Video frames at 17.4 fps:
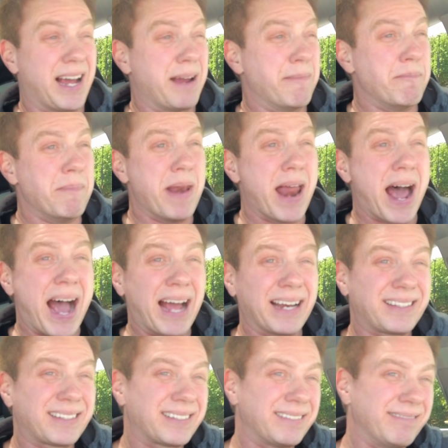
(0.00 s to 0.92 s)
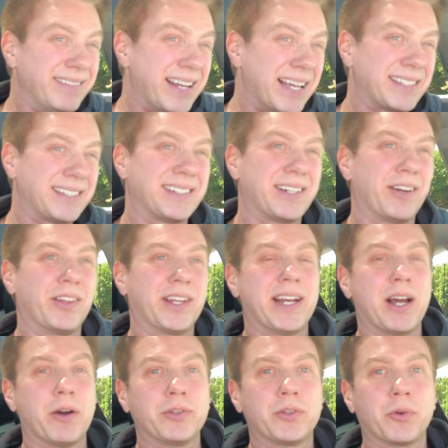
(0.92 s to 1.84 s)
I'm not
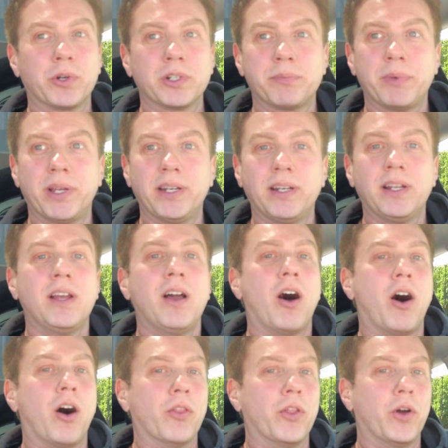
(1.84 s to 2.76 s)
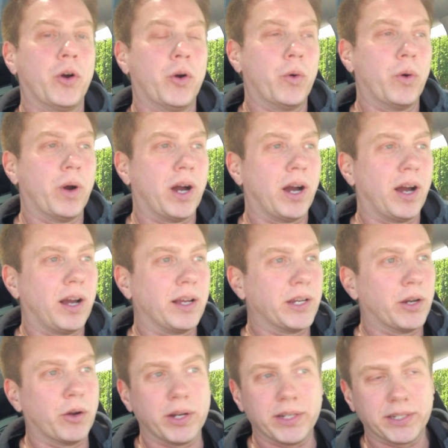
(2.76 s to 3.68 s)
necessarily an outdoorsman, although,
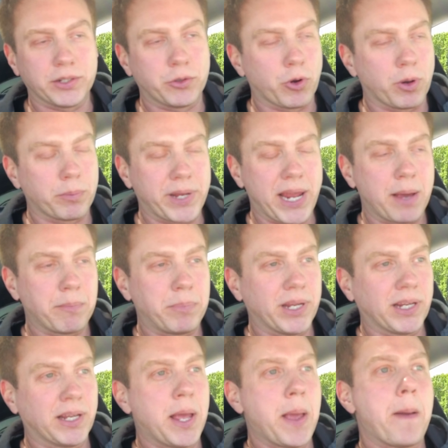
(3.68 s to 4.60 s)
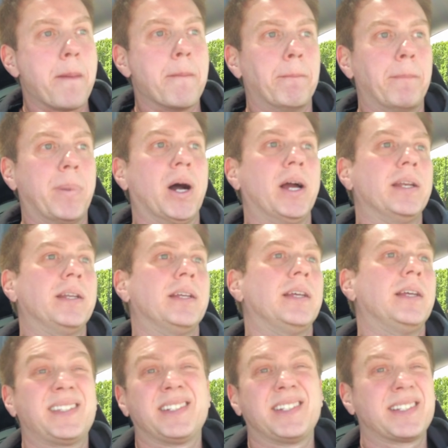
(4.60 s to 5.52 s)
uh, you know, I did grow up camping, but
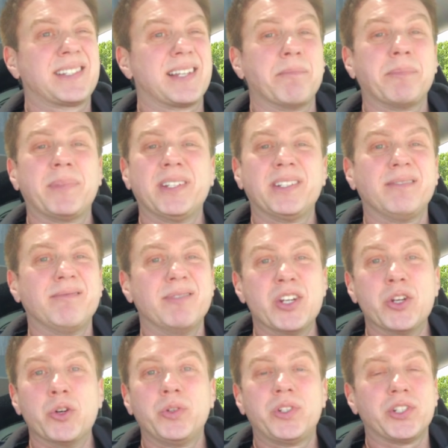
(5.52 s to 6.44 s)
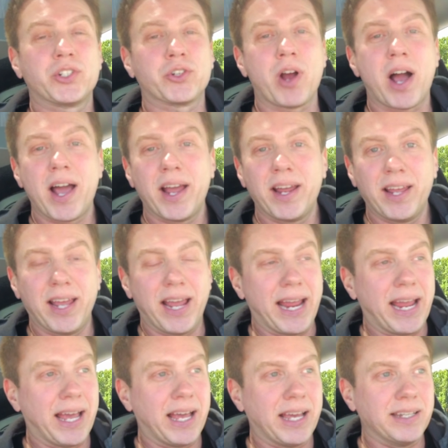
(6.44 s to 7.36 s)
this is just something new to try,
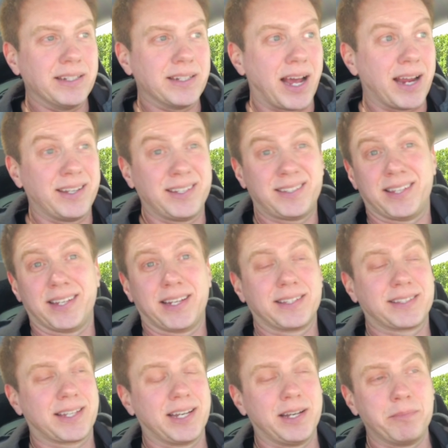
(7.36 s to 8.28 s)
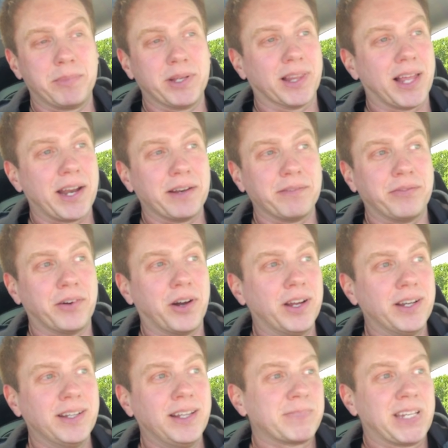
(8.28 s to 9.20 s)
and I just think it's gonna be a lot of
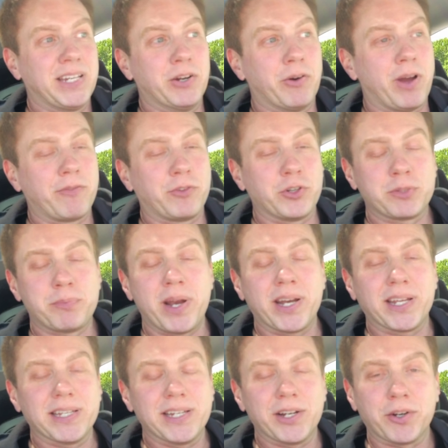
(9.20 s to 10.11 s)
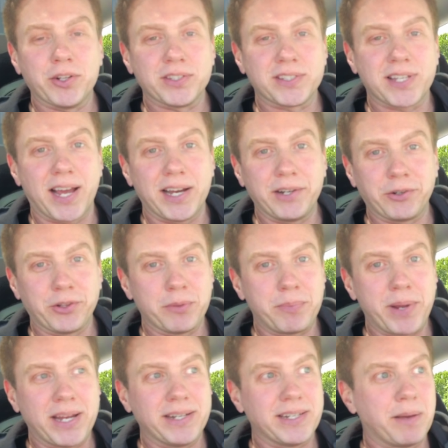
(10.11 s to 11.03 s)
fun. You know, after spending a year inside during
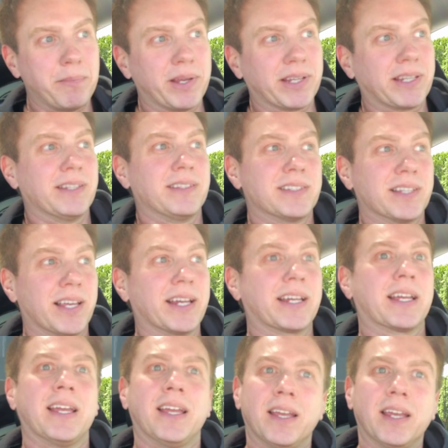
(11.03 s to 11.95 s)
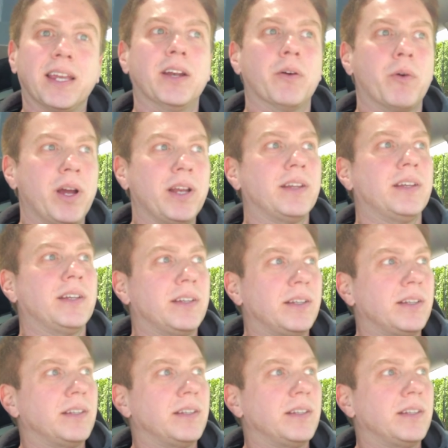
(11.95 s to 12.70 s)
the pandemic, it's like, you know what?